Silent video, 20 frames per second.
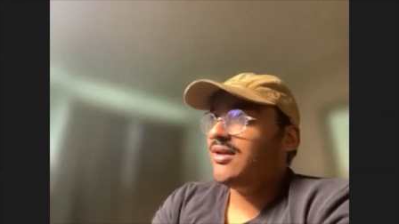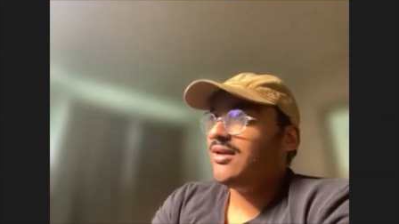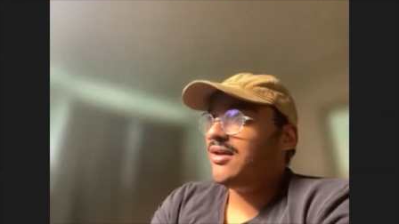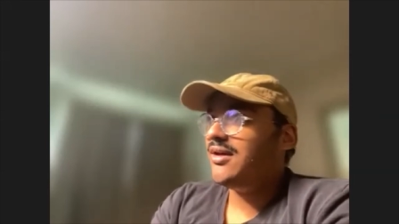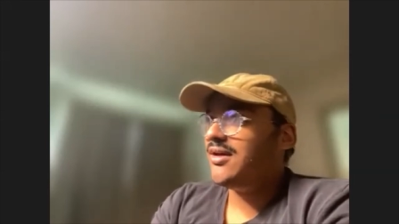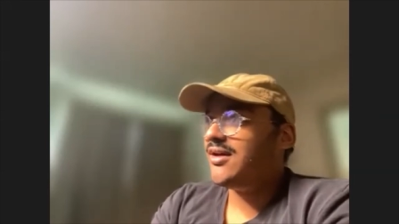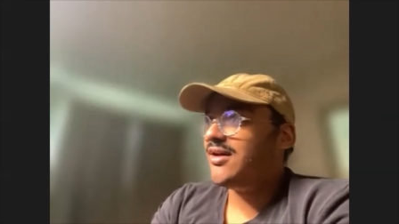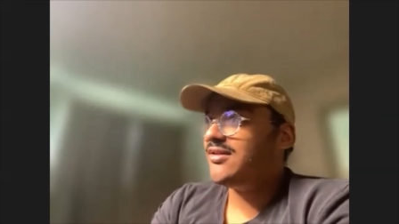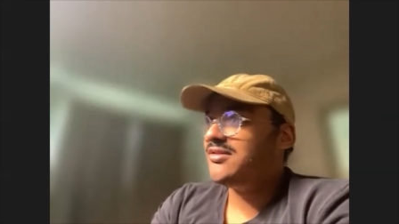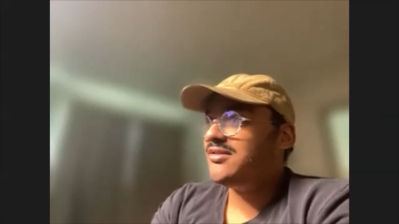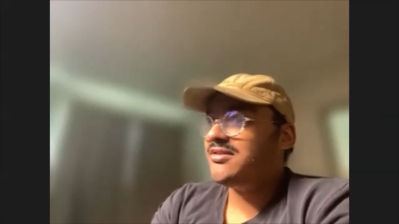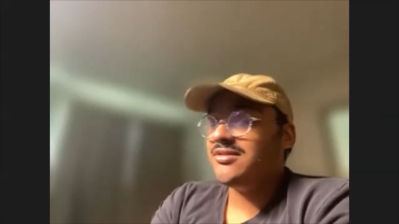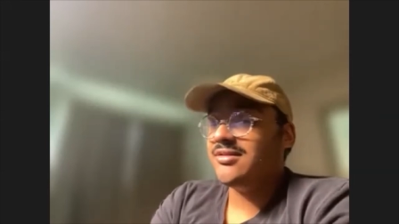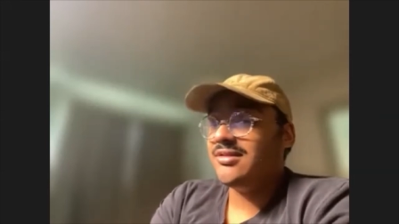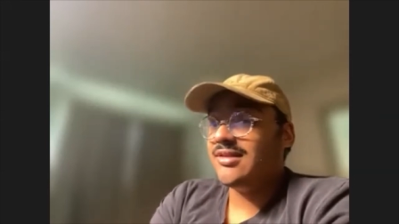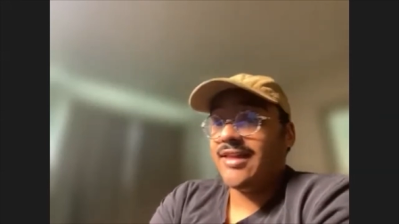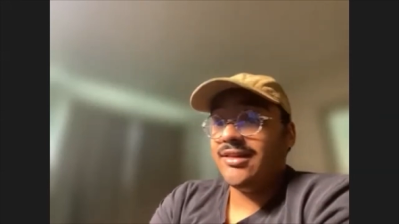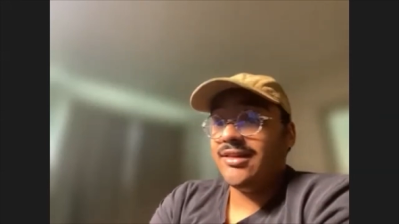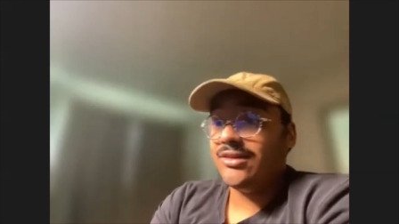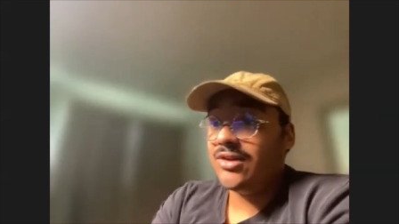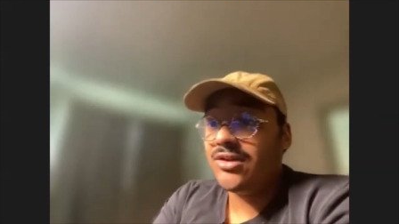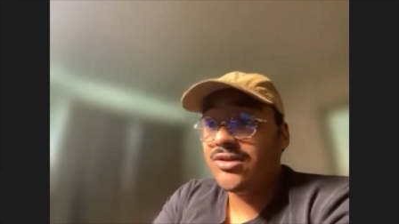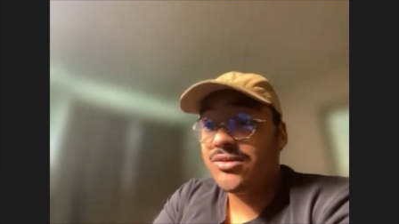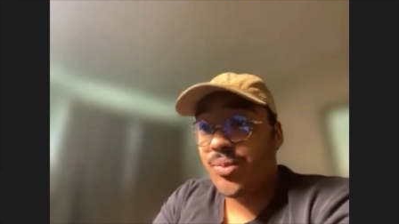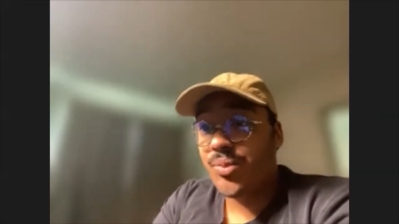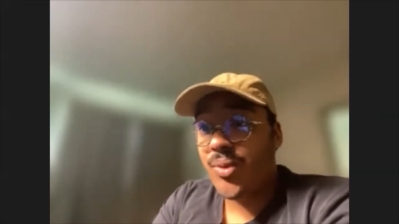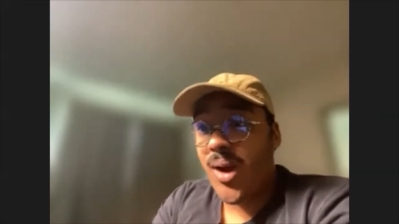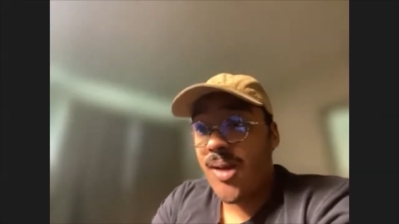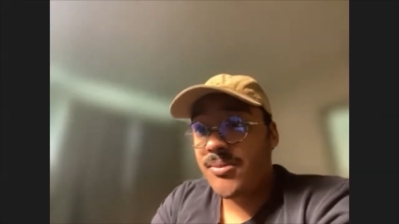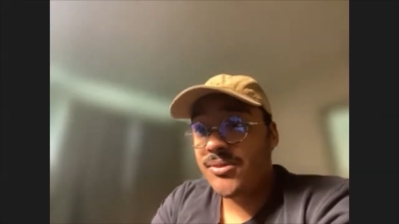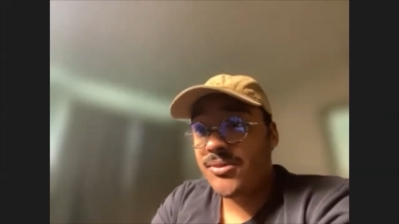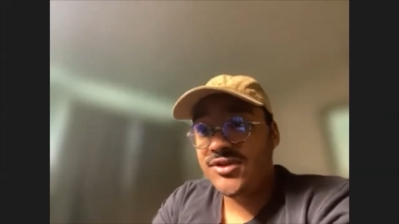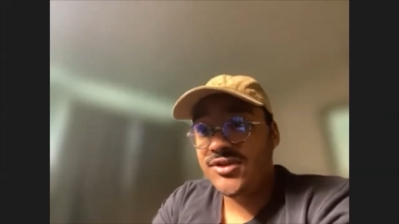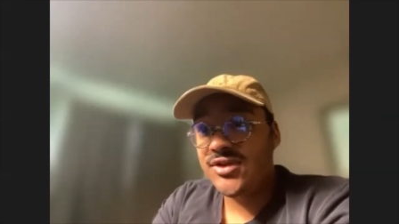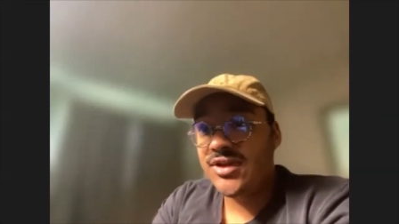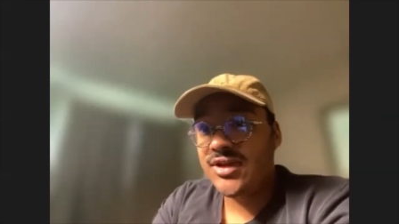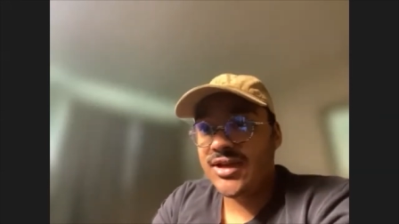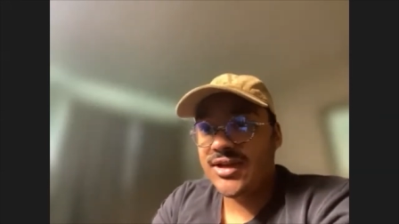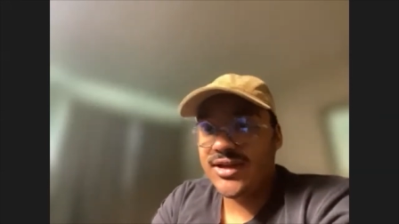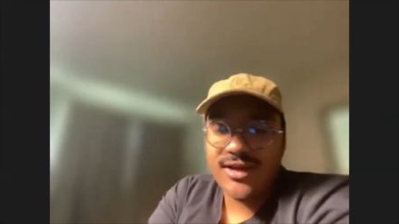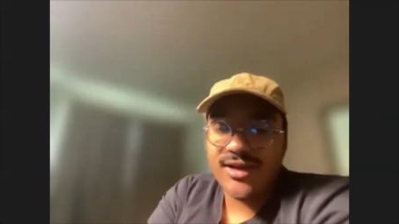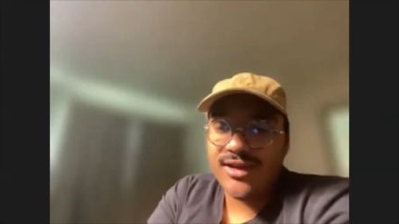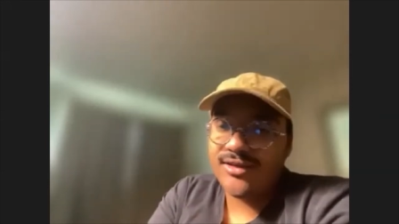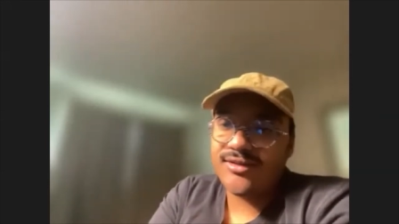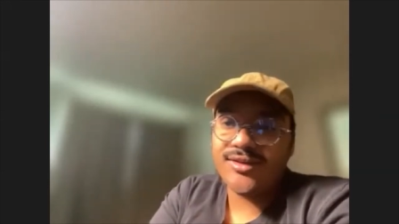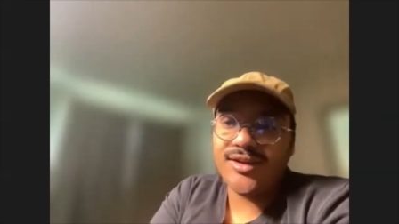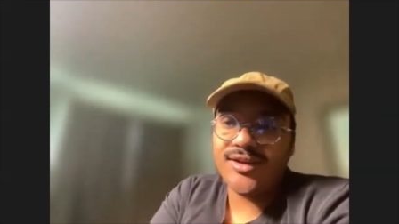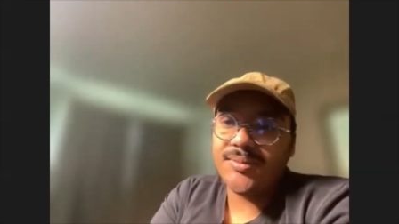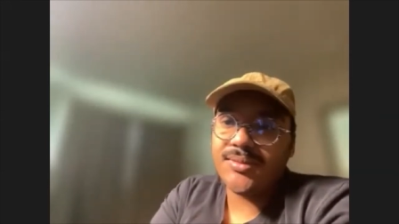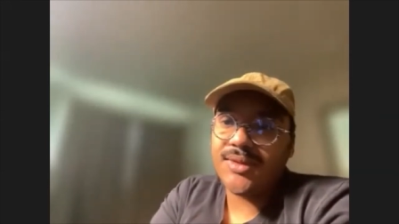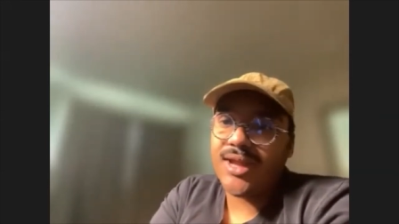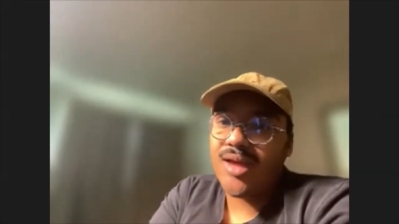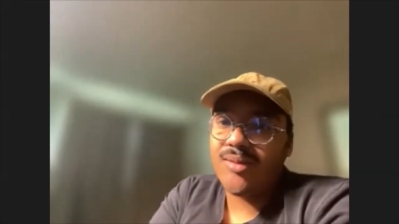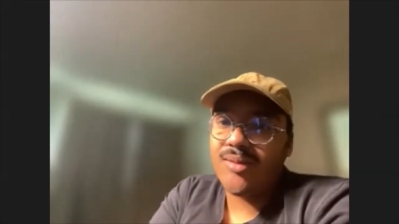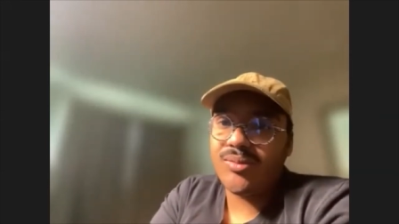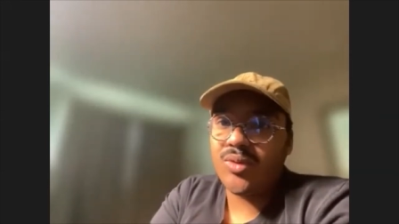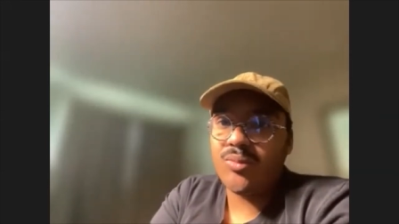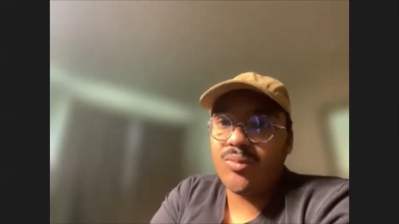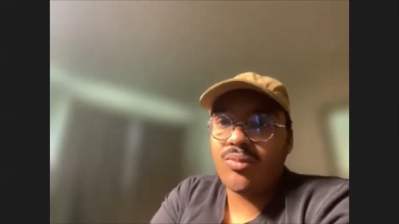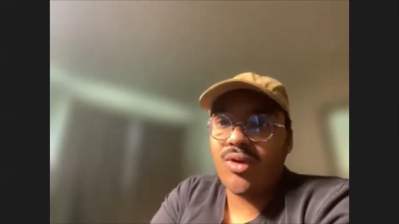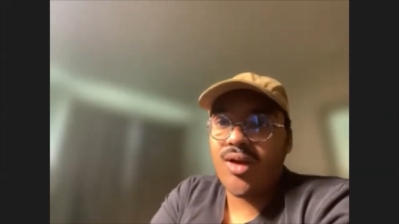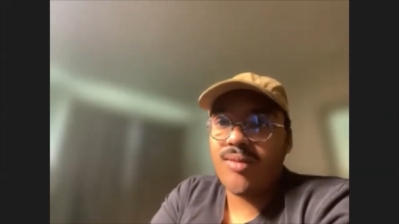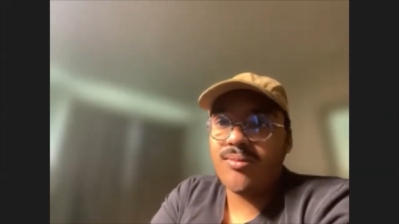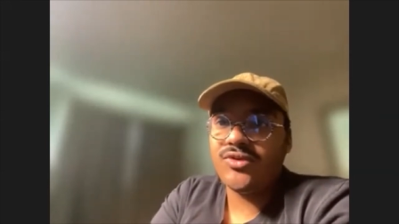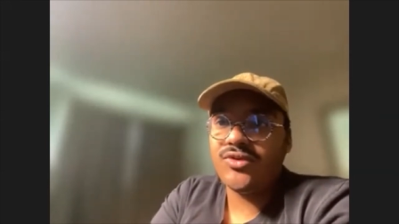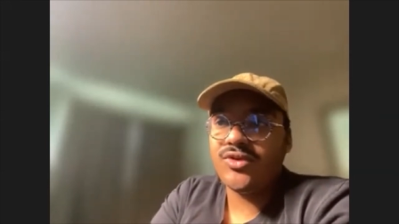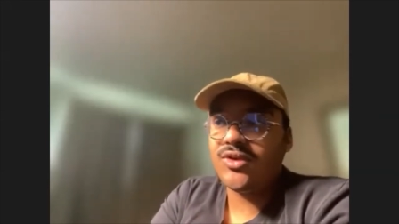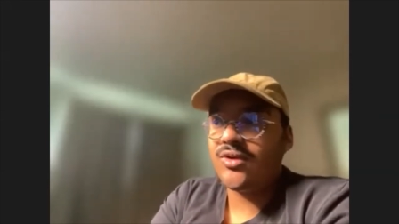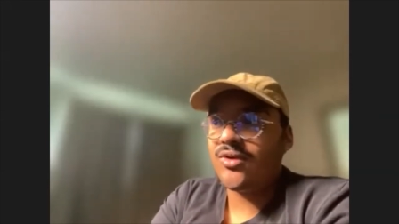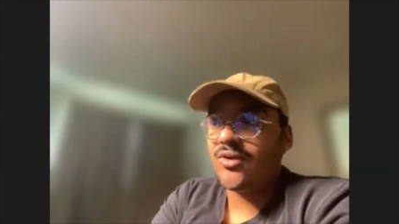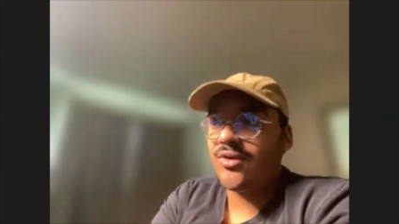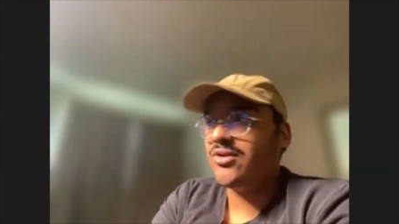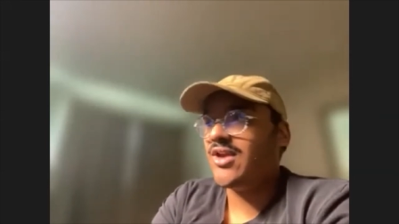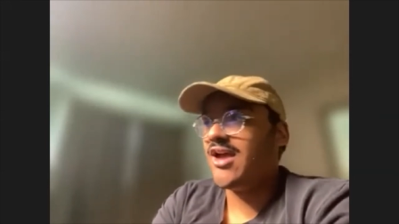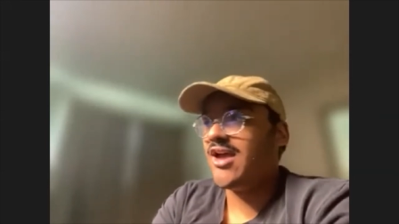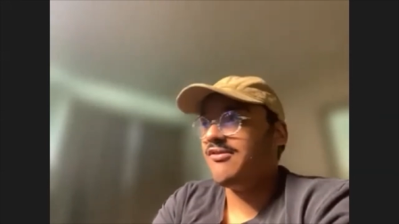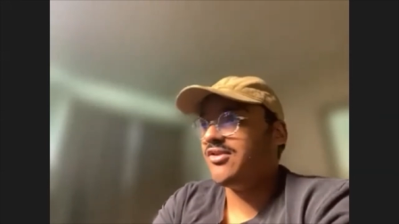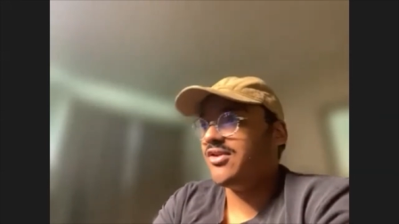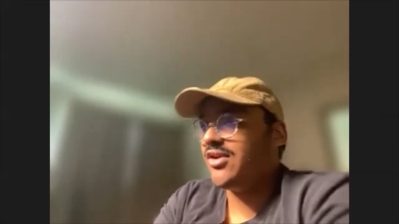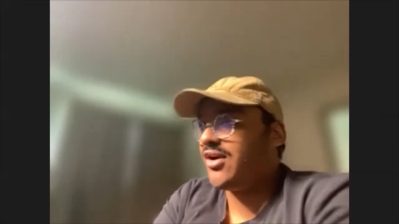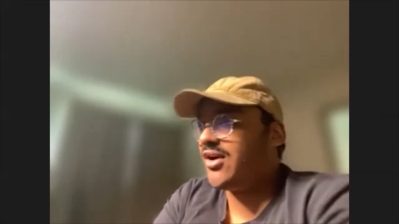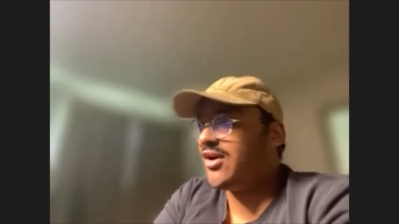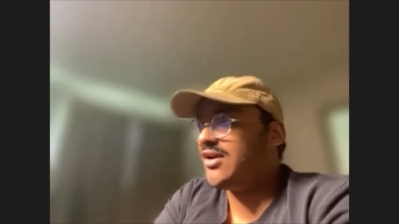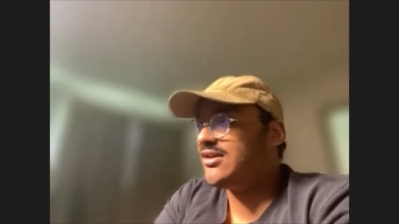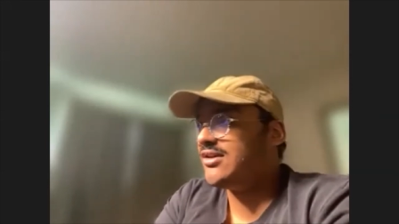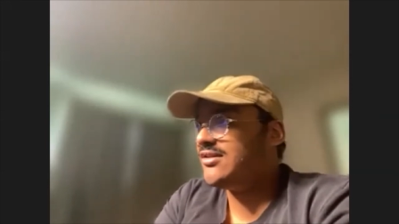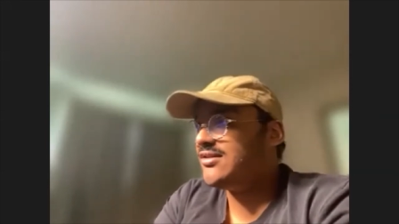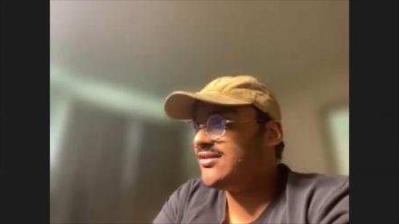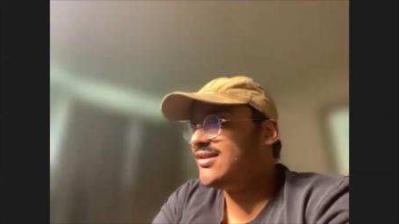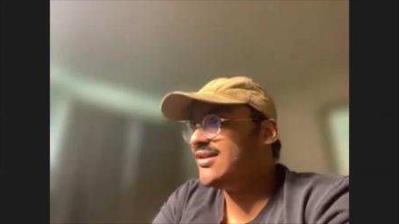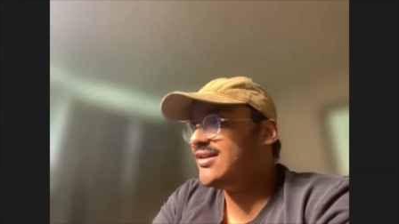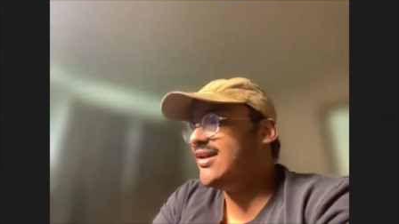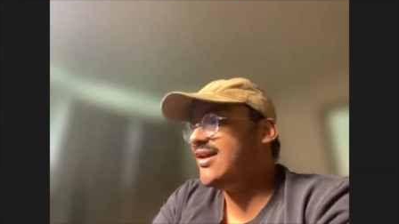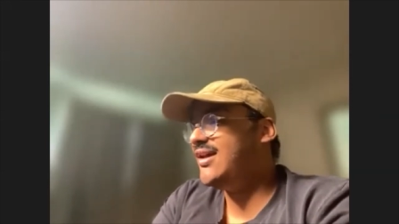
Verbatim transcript: uh, that looks promising, and it ends up not being promising, or you have an artist